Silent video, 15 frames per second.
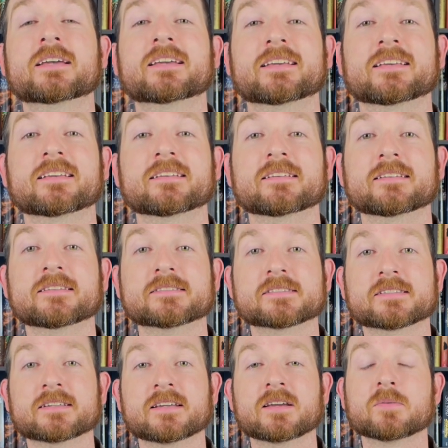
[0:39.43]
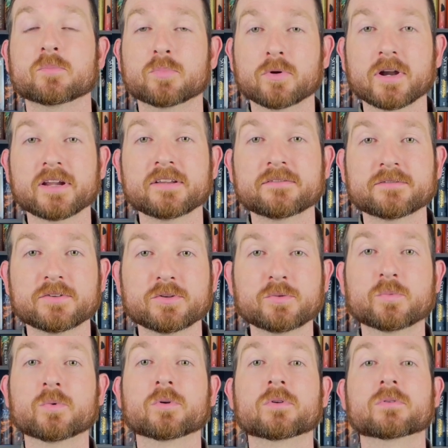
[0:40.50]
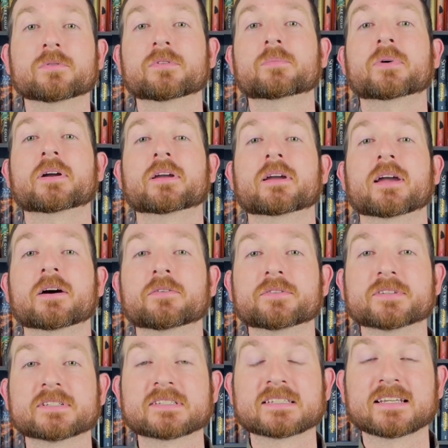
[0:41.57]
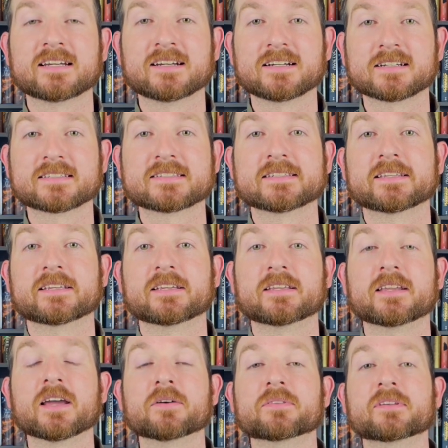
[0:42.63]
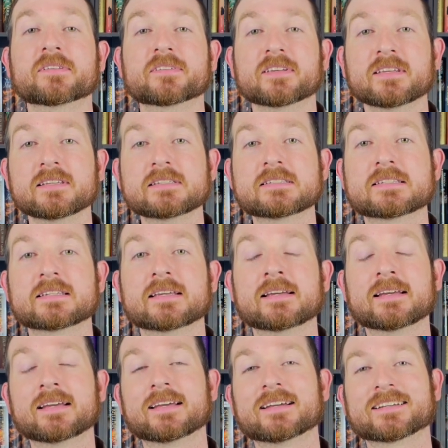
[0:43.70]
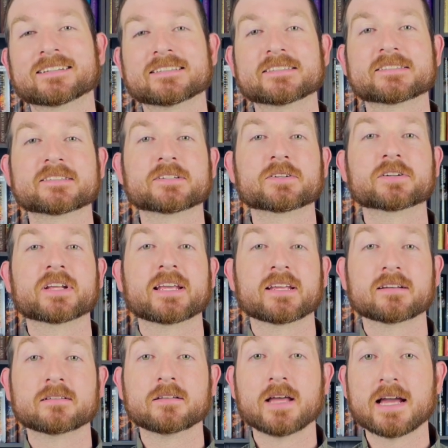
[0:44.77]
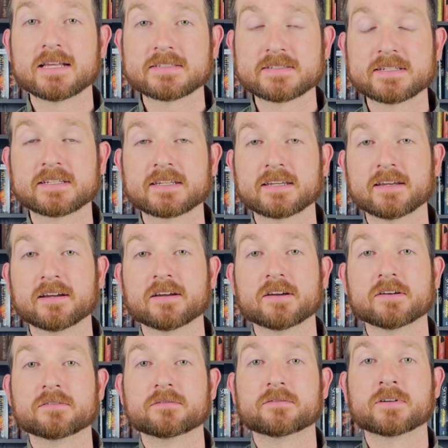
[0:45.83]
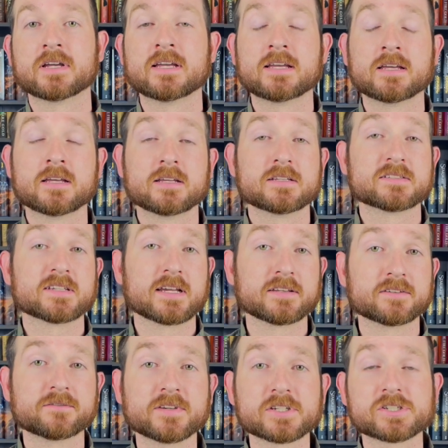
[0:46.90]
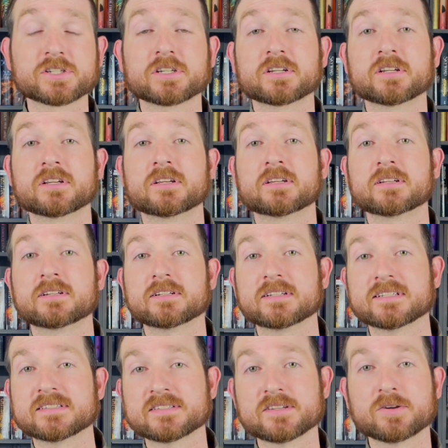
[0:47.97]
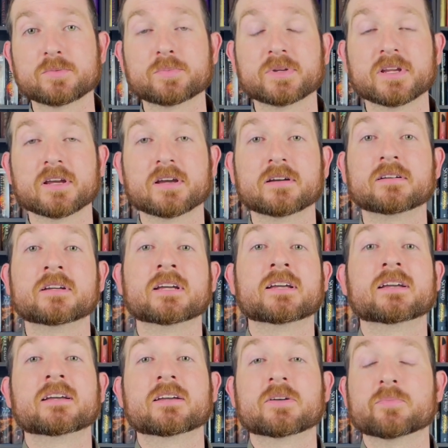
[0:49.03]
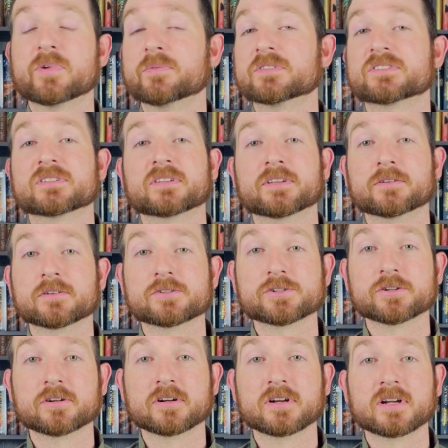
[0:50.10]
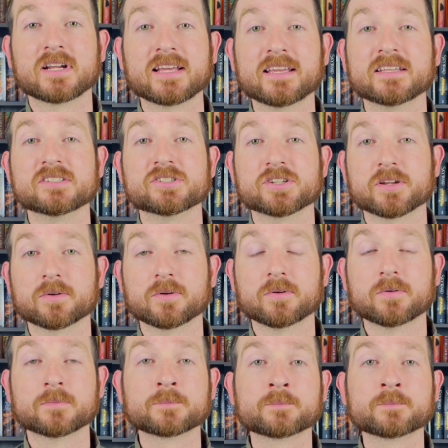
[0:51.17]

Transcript: is Brave New World by Aldous Huxley. Now, this is considered a classic of science fiction, dystopia, maybe just literature in general.